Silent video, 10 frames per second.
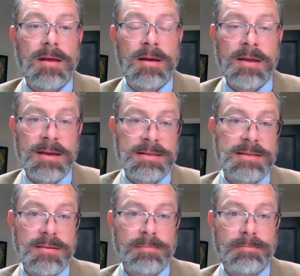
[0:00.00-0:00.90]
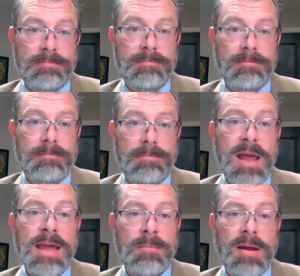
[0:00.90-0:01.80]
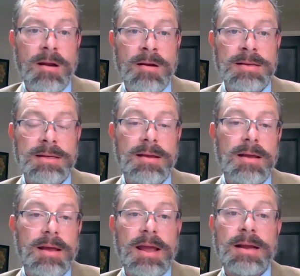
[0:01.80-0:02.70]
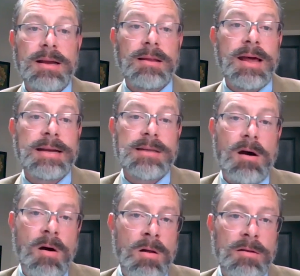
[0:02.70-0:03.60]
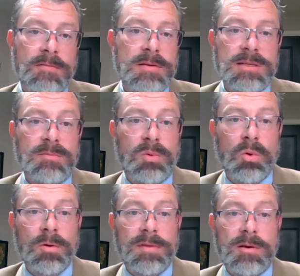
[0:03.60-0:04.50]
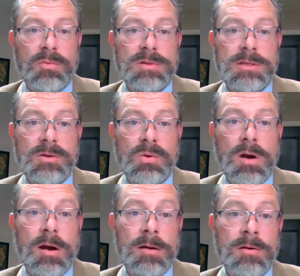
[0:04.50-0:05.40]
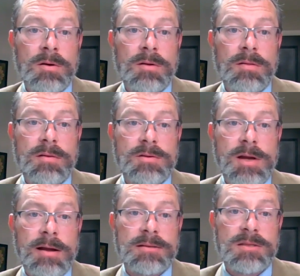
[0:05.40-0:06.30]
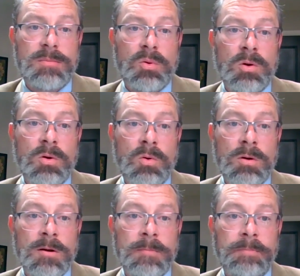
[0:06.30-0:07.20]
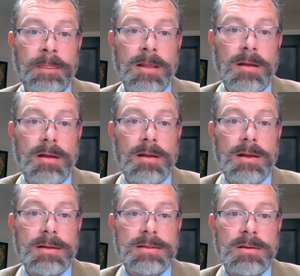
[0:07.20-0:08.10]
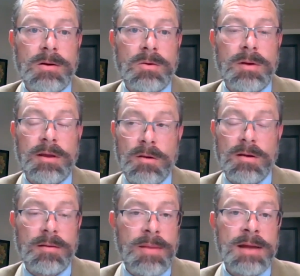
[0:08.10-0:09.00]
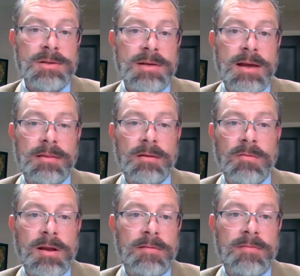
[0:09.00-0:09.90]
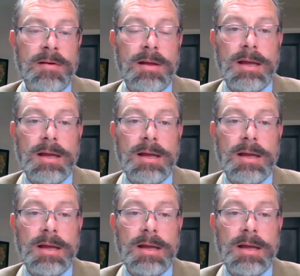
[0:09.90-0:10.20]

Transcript: against the paying parent and collect all of the support that was due under the child support order. So you can imagine at the rate of